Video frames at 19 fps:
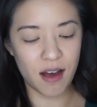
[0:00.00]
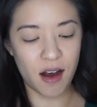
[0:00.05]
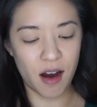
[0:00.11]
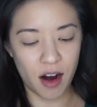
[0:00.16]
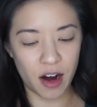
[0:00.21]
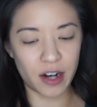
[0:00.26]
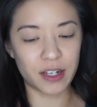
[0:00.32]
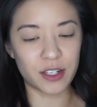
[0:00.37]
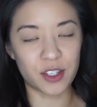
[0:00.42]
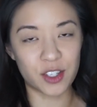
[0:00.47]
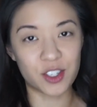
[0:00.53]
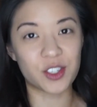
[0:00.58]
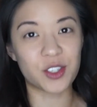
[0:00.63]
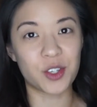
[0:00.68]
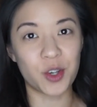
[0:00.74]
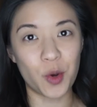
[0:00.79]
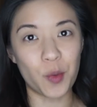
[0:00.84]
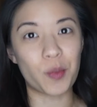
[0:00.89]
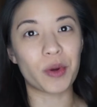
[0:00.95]
aren't
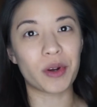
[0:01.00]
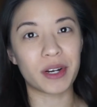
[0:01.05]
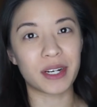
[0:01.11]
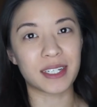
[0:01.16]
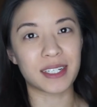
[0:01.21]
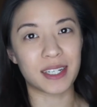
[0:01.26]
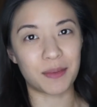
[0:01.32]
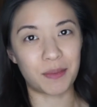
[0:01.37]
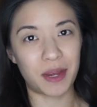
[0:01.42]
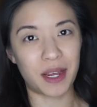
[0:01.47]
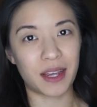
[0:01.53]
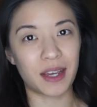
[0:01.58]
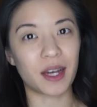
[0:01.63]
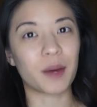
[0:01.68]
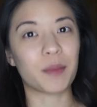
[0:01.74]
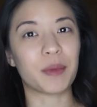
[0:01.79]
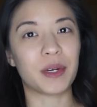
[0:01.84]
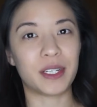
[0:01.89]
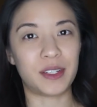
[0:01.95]
super into
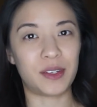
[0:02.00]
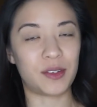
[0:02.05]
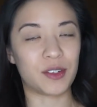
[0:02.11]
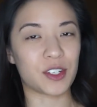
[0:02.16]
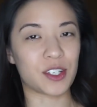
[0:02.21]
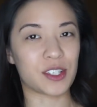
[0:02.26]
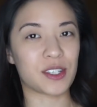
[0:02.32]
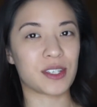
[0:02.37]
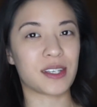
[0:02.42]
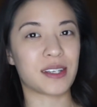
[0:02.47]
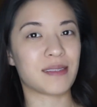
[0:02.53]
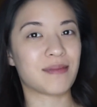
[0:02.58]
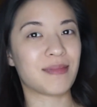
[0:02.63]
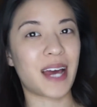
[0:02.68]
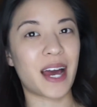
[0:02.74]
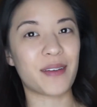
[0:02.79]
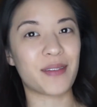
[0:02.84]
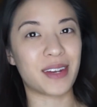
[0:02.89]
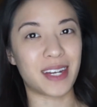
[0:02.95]
makeup and you just
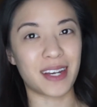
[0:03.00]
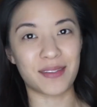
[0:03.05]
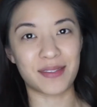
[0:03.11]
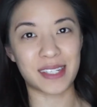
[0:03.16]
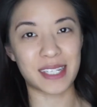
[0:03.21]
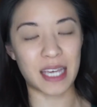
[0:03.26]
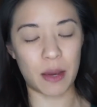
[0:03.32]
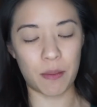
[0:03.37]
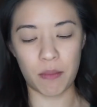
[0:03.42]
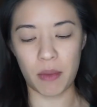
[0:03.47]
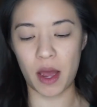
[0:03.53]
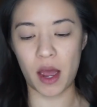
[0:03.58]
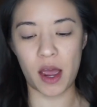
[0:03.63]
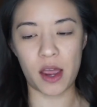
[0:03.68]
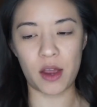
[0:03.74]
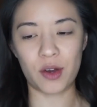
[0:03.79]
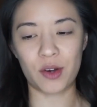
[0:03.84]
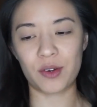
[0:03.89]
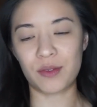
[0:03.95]
have enough to get
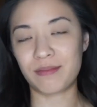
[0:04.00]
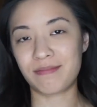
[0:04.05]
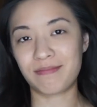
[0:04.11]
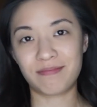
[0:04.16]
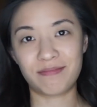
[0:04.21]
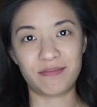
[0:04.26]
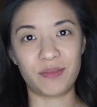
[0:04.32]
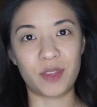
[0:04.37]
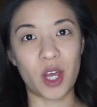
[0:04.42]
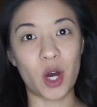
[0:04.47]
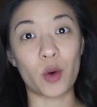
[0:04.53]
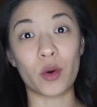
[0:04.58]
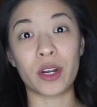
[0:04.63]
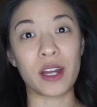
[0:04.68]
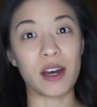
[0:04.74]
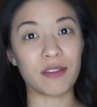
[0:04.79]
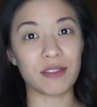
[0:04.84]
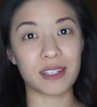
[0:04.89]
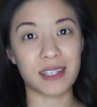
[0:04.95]
by or know
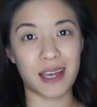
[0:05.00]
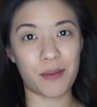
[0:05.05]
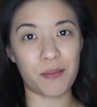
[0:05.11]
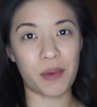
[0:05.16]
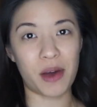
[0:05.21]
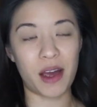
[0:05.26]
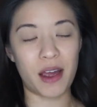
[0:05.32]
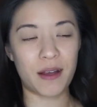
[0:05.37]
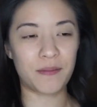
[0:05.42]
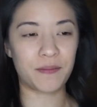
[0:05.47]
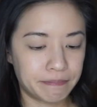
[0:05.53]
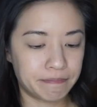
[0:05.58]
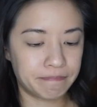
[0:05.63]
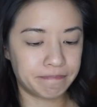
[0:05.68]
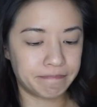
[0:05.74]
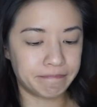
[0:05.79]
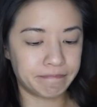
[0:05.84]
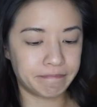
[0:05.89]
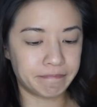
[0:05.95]
enough to get by.
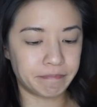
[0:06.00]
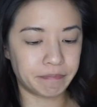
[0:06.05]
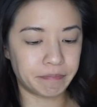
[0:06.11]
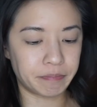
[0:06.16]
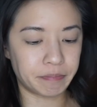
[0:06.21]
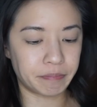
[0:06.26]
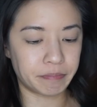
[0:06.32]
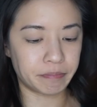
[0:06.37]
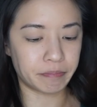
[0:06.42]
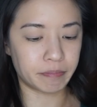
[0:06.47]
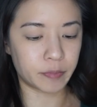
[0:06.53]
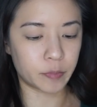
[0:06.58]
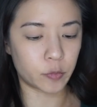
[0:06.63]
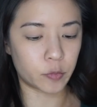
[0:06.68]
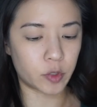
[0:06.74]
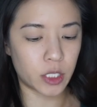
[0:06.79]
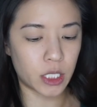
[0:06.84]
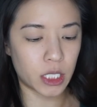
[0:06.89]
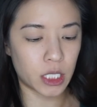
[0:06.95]

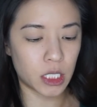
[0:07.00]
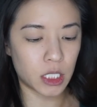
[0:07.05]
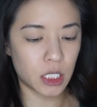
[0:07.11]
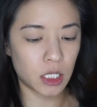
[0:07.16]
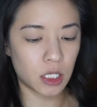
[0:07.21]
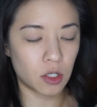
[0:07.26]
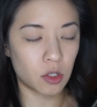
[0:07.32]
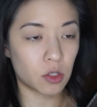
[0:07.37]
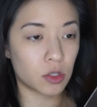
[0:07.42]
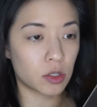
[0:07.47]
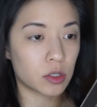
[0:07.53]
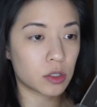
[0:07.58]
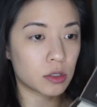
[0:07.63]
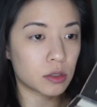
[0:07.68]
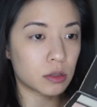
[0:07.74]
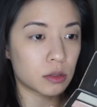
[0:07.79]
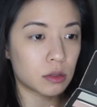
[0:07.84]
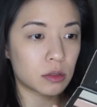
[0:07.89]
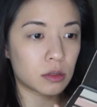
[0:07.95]
What color
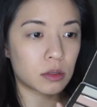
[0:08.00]
colors.